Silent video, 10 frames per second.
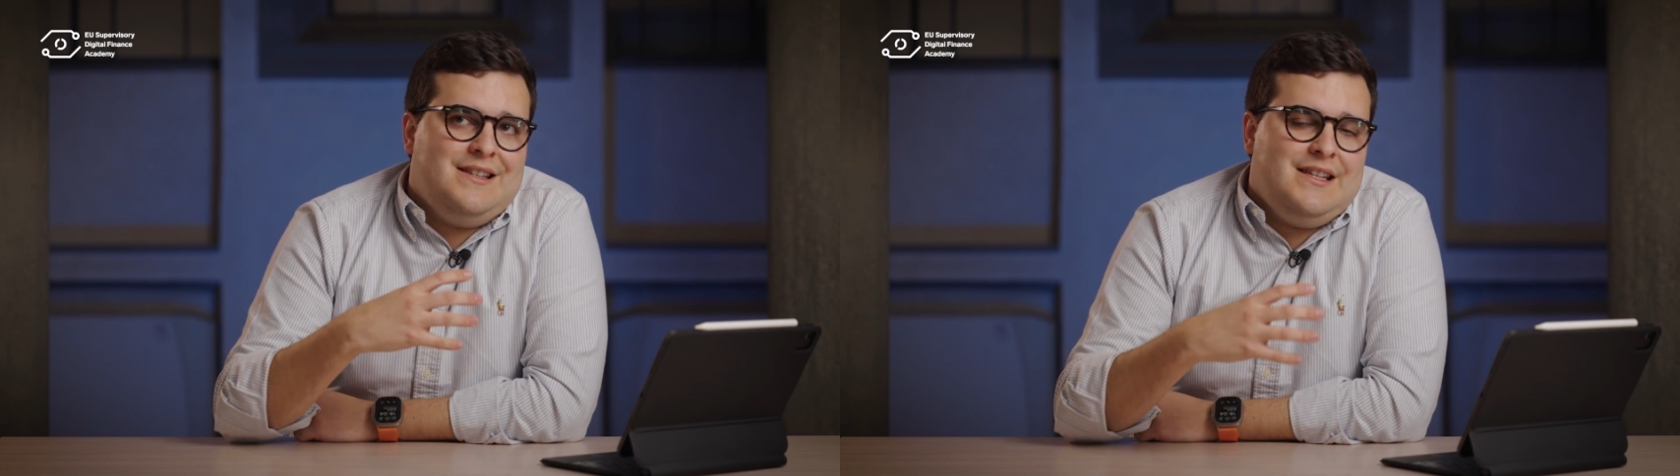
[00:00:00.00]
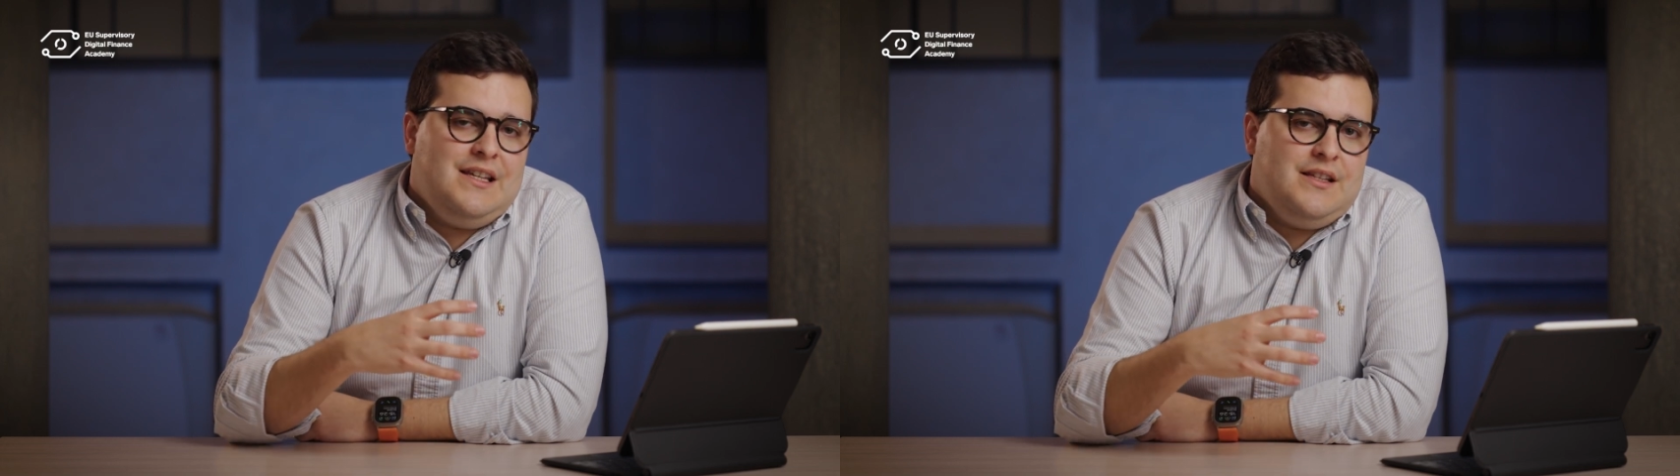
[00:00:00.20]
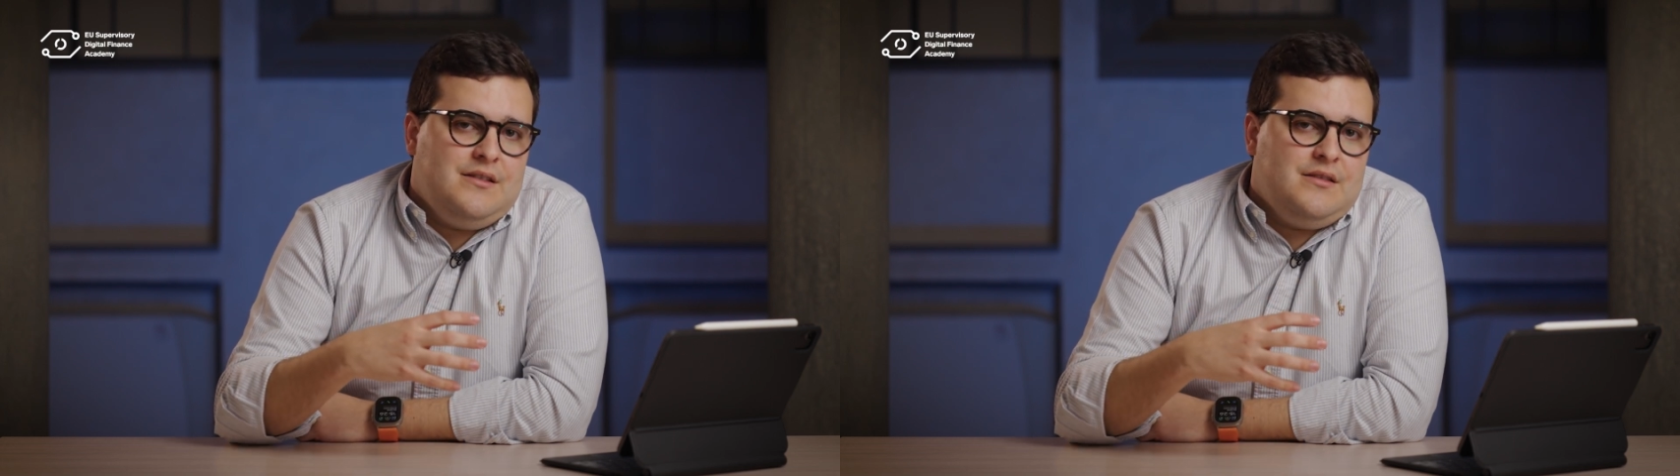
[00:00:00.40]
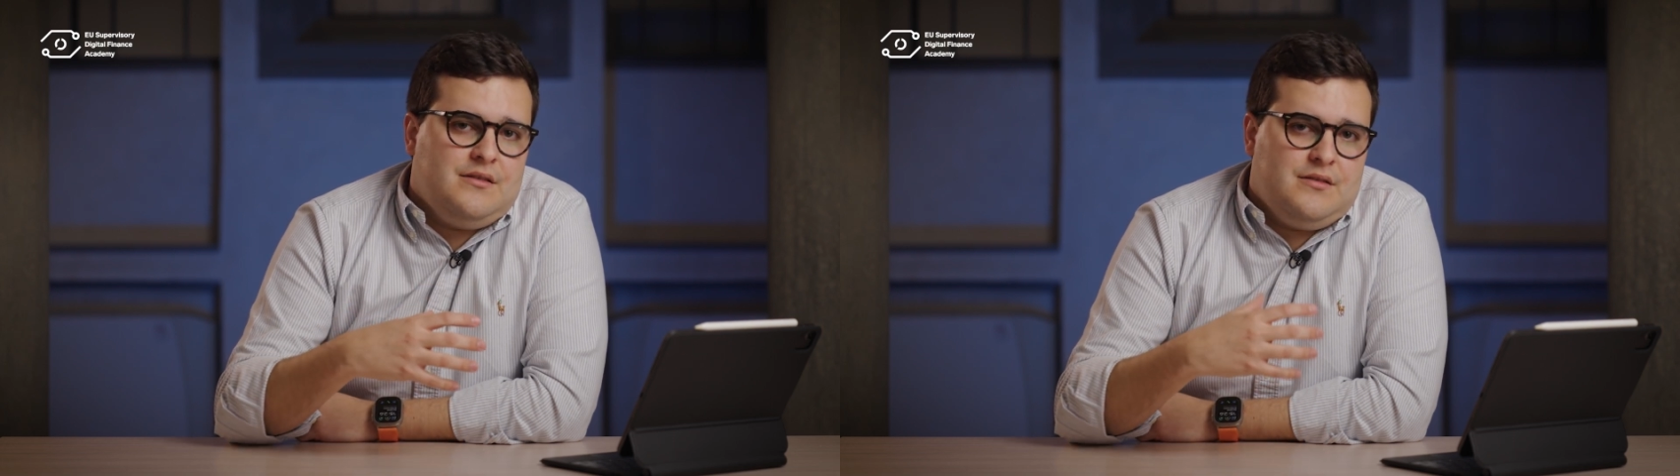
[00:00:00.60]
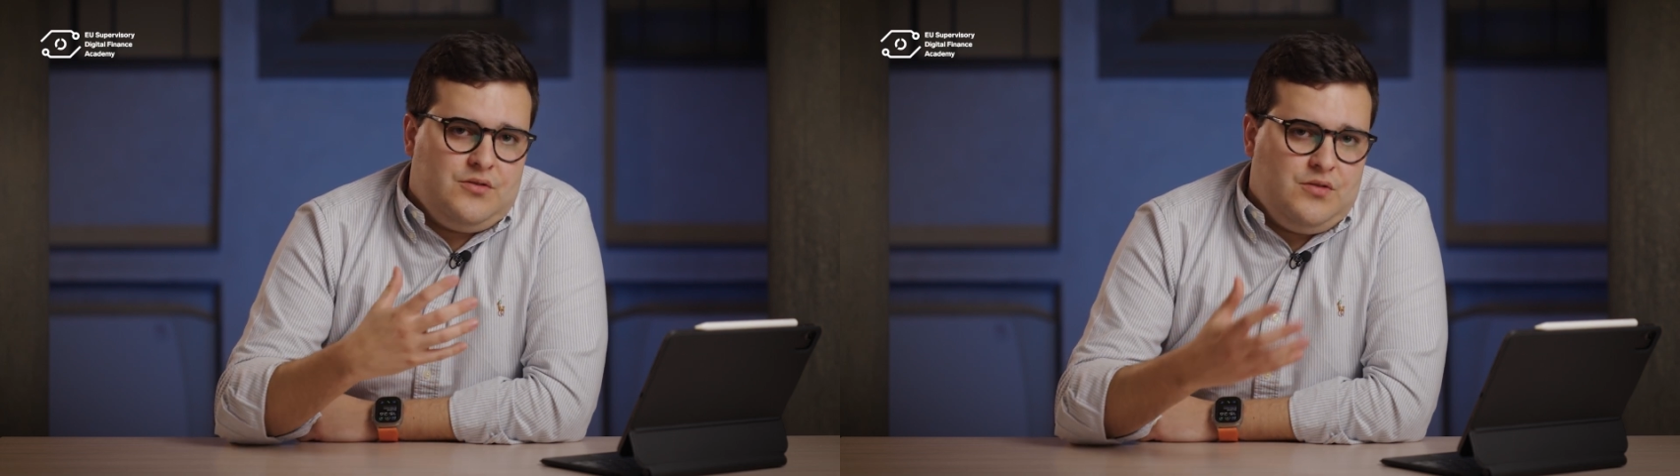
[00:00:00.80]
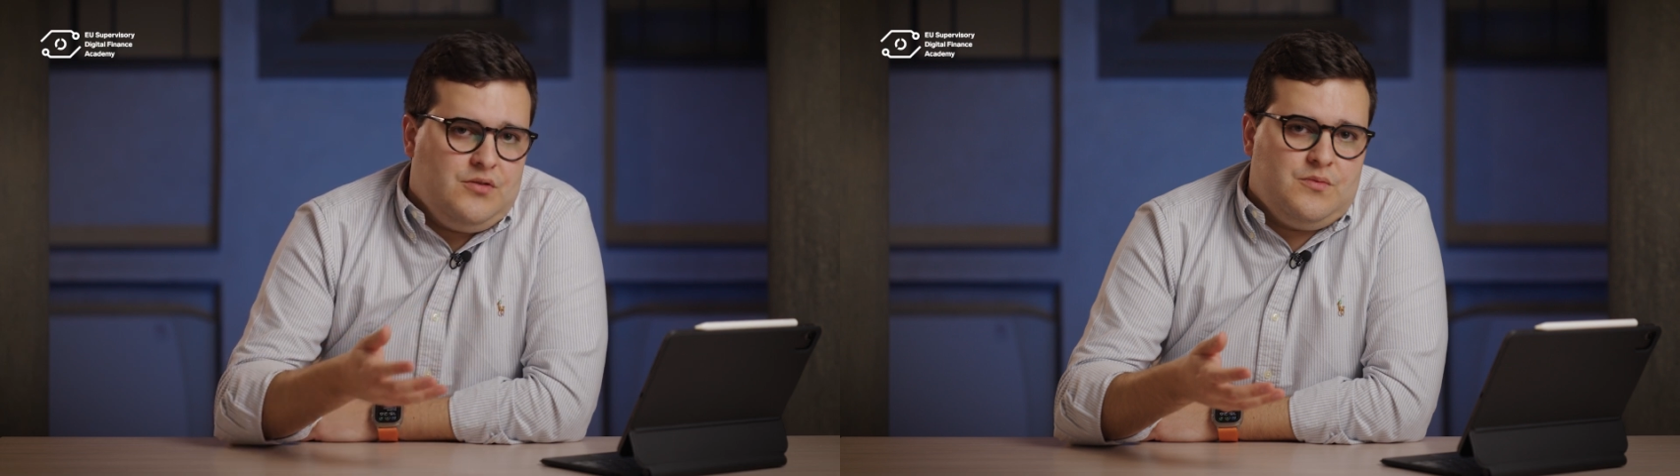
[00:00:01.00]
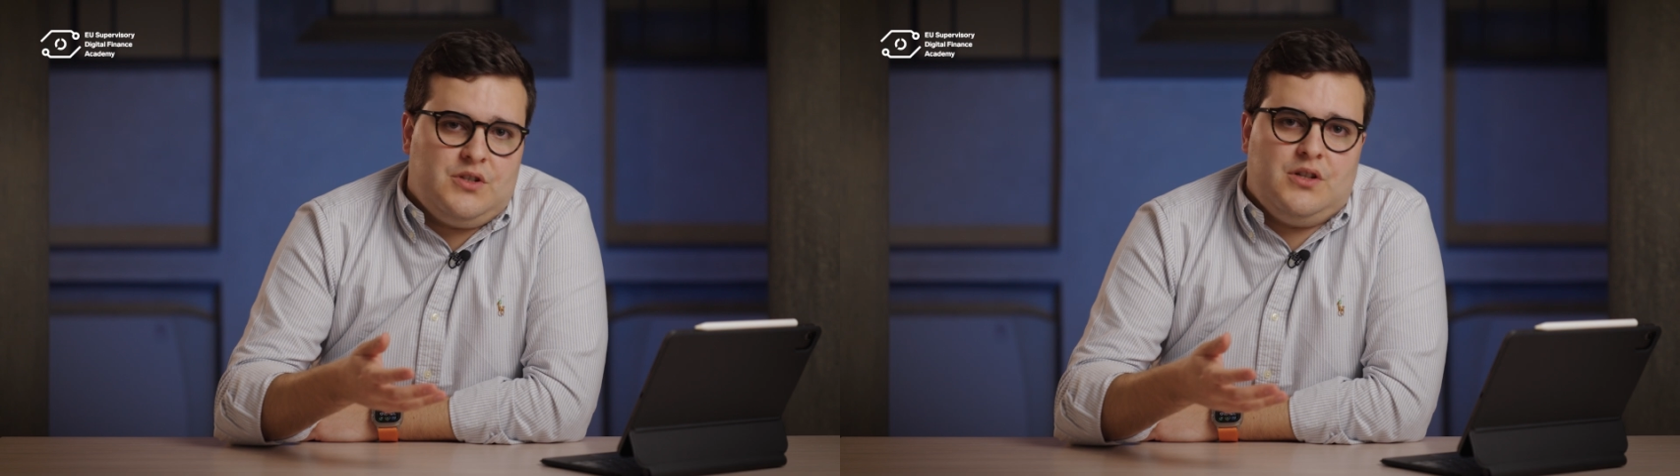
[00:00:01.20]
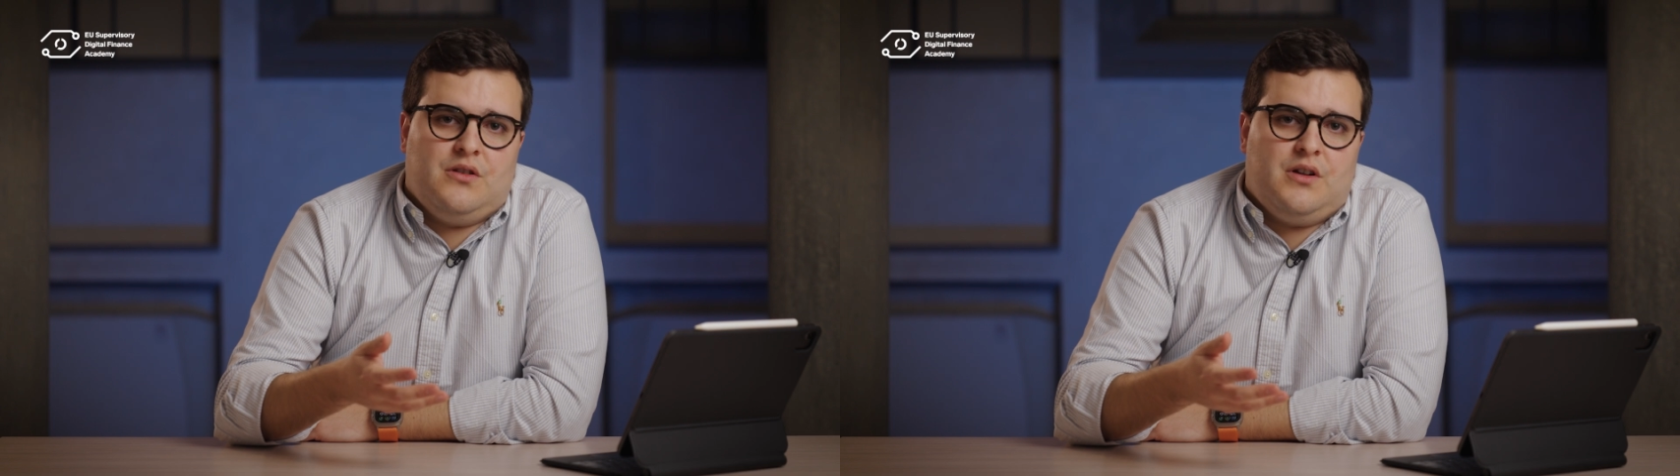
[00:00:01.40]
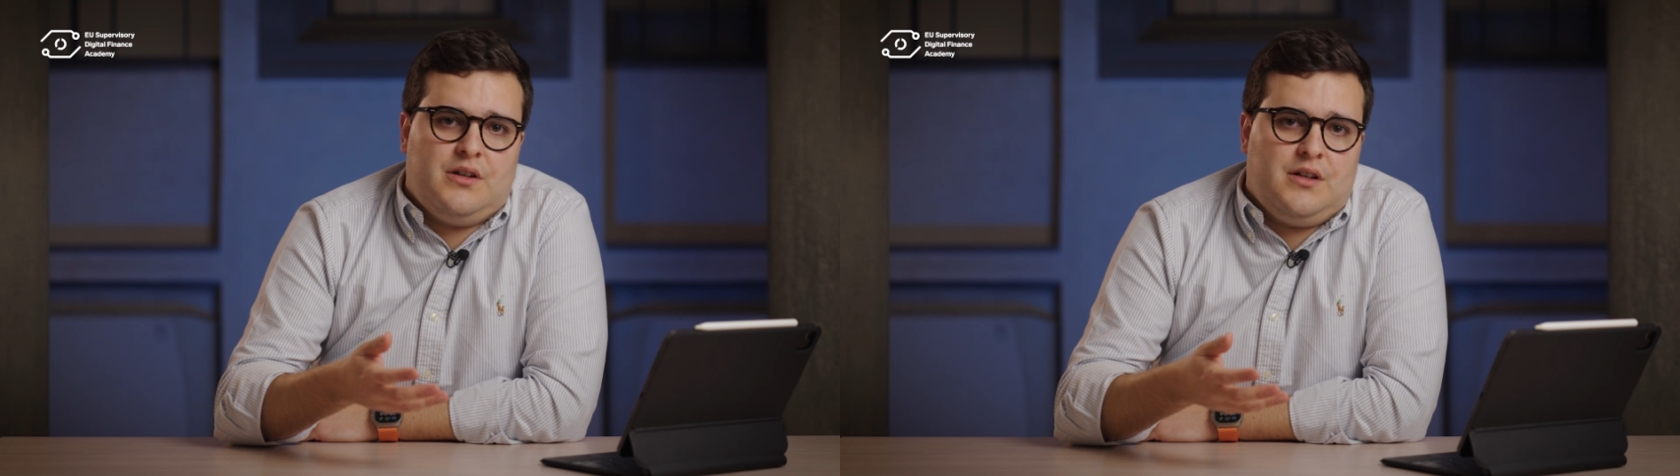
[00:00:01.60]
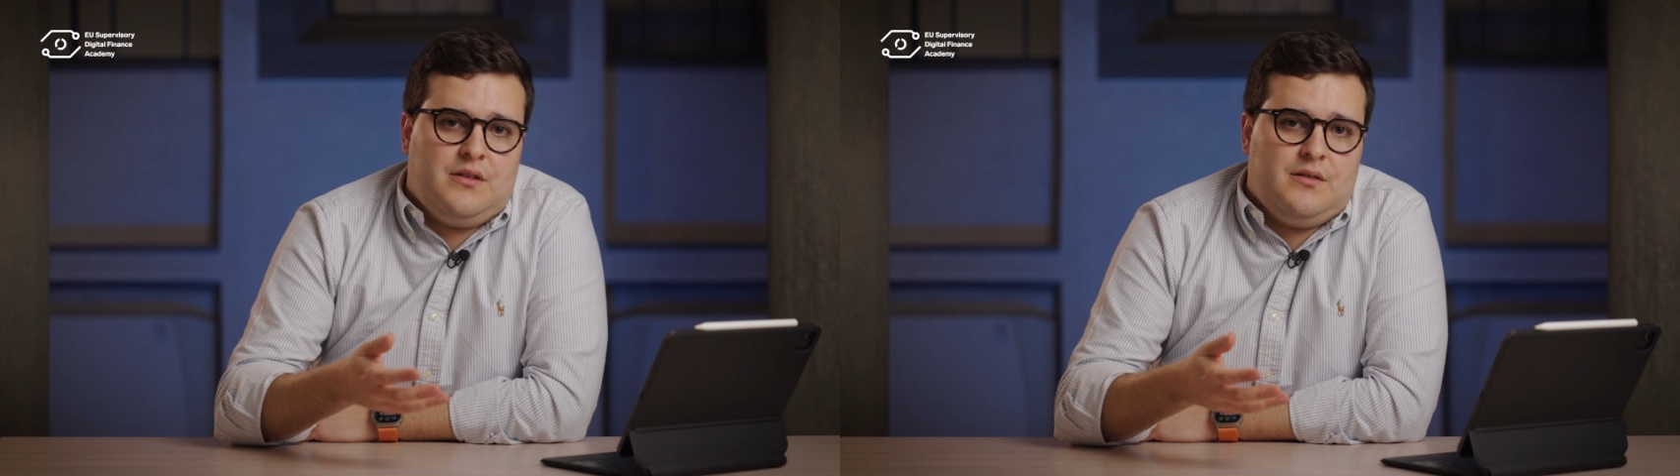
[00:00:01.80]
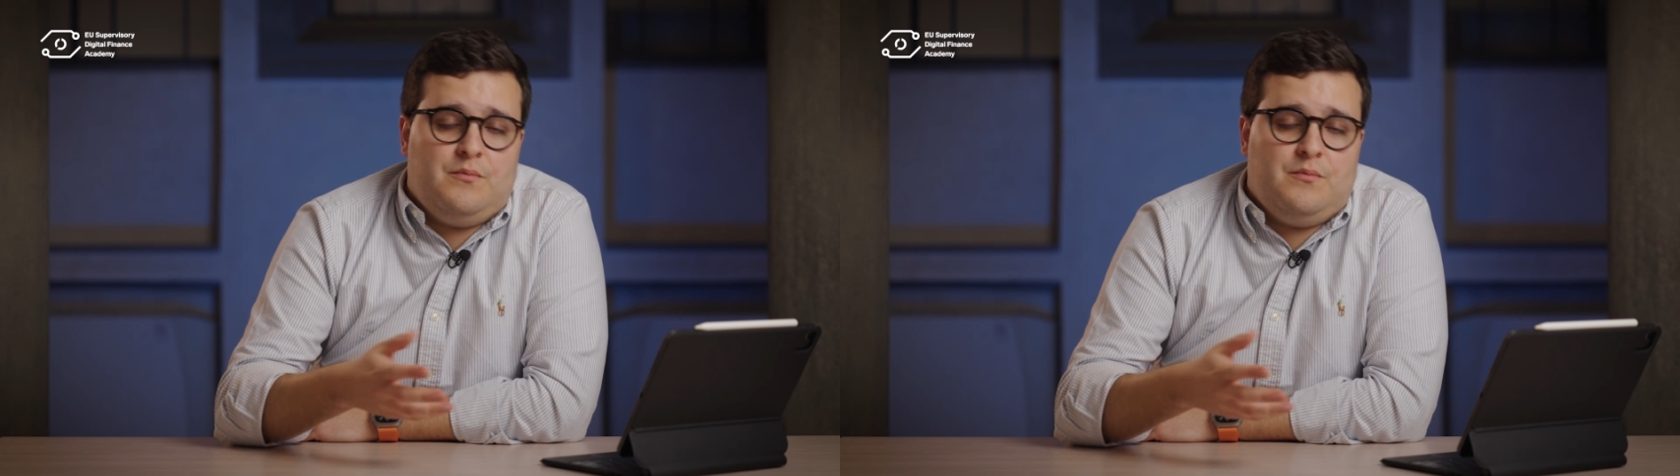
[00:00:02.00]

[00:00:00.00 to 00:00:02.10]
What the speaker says: need to use machine learning.